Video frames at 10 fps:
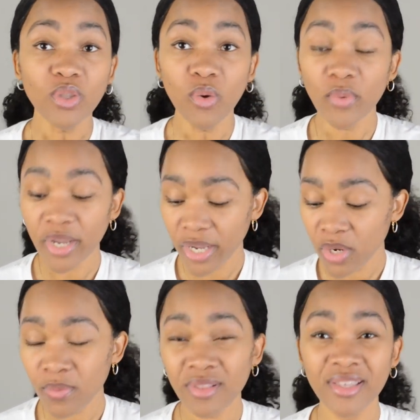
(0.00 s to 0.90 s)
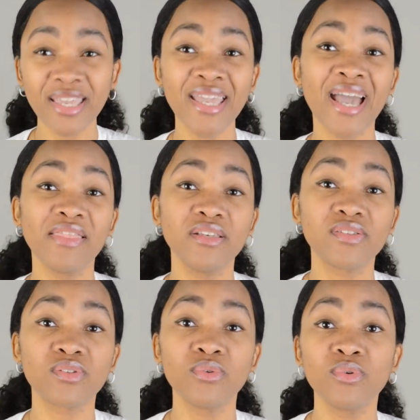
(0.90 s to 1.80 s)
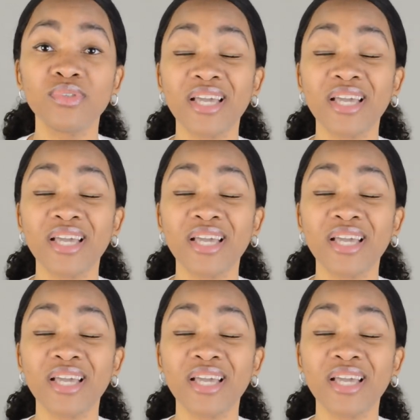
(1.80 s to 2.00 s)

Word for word: We're here, we're looking at these schools.